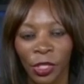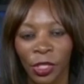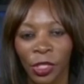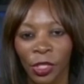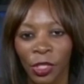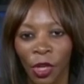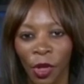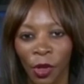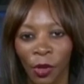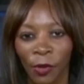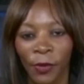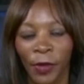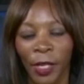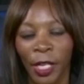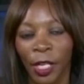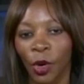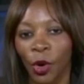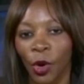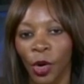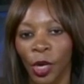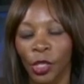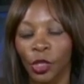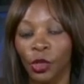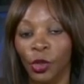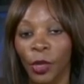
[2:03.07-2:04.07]
to solving
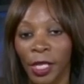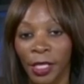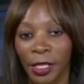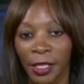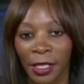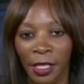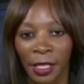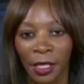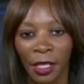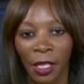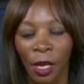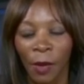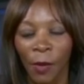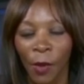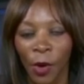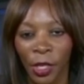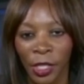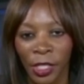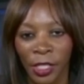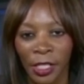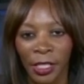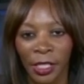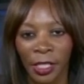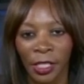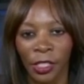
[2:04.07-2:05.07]
or addressing the
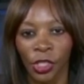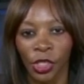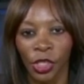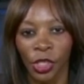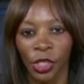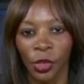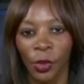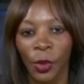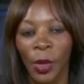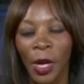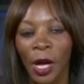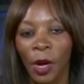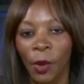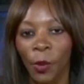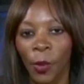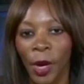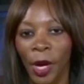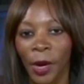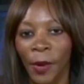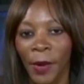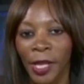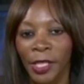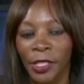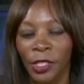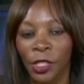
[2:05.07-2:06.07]
commodity issue,
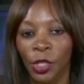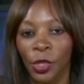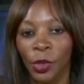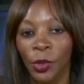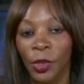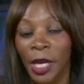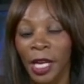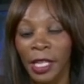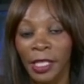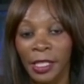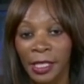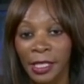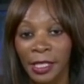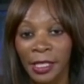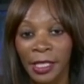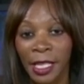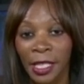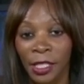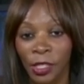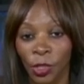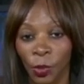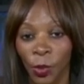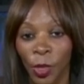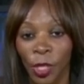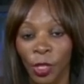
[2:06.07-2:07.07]
whereas the United
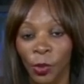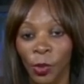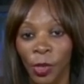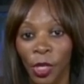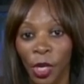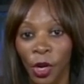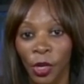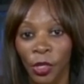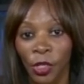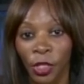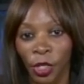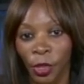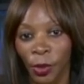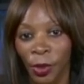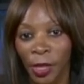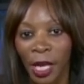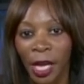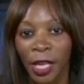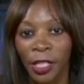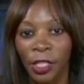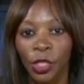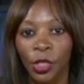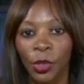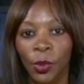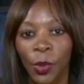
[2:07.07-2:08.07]
States, one would argue, and
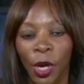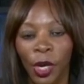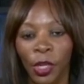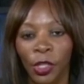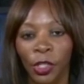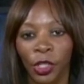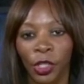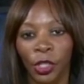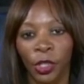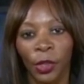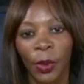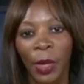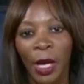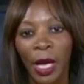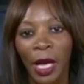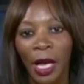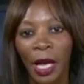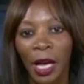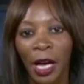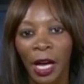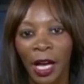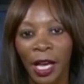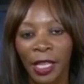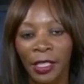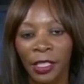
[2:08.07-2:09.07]
I do argue,
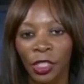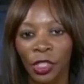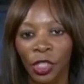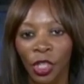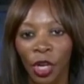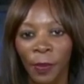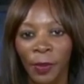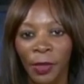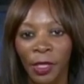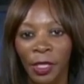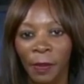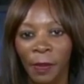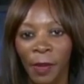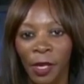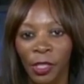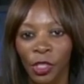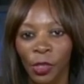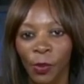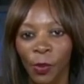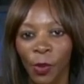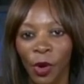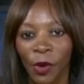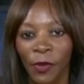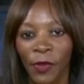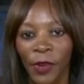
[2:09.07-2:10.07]
has adopted a
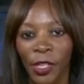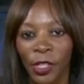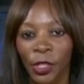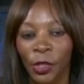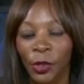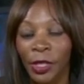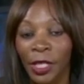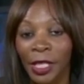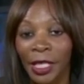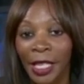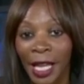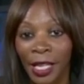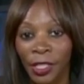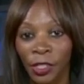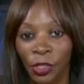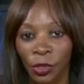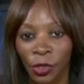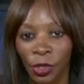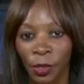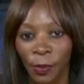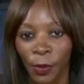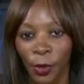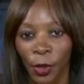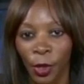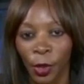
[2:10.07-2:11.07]
much more of a
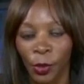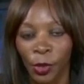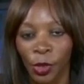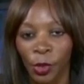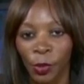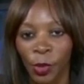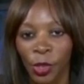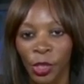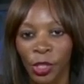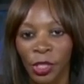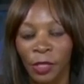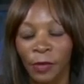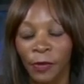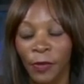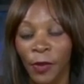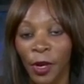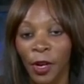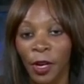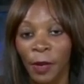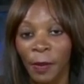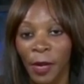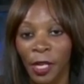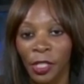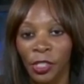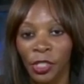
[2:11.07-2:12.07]
unilateral approach, which is
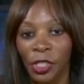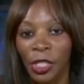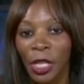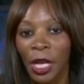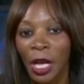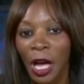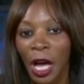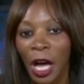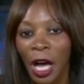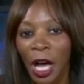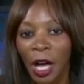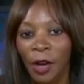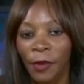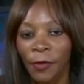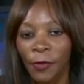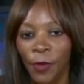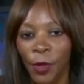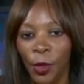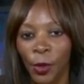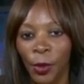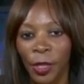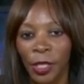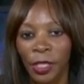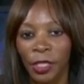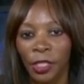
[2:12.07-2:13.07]
very much
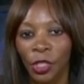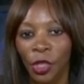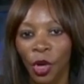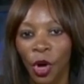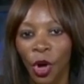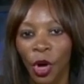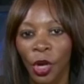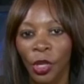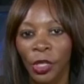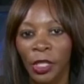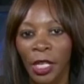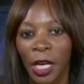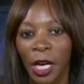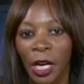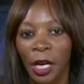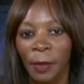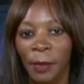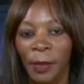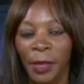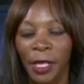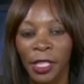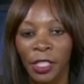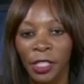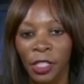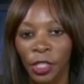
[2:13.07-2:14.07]
focused on
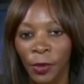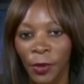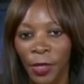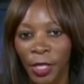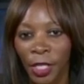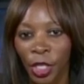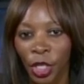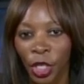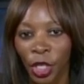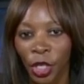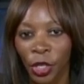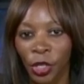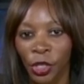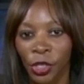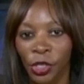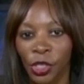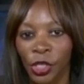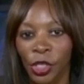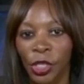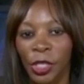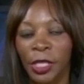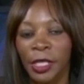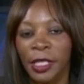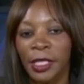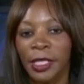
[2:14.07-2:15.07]
military
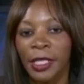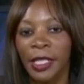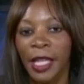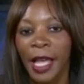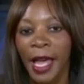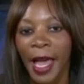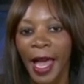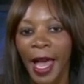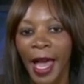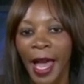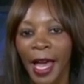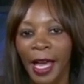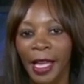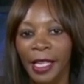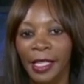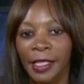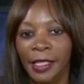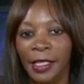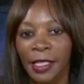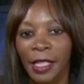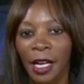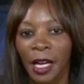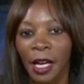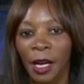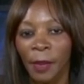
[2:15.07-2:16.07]
incursions
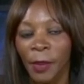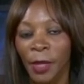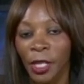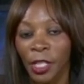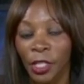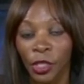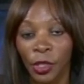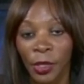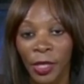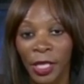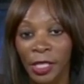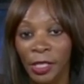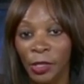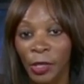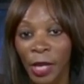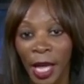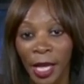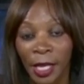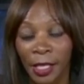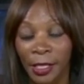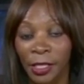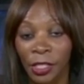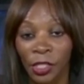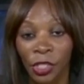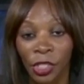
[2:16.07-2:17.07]
and military
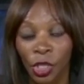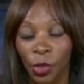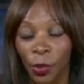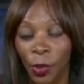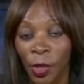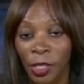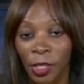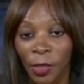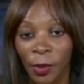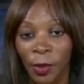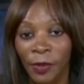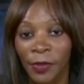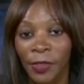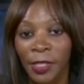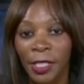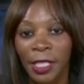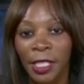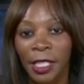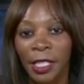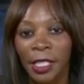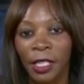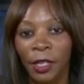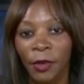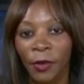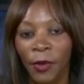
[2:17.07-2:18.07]
attacks, such as the ones that we've
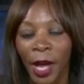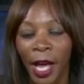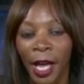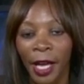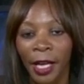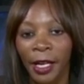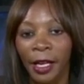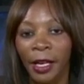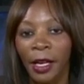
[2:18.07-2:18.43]
seen in Iraq.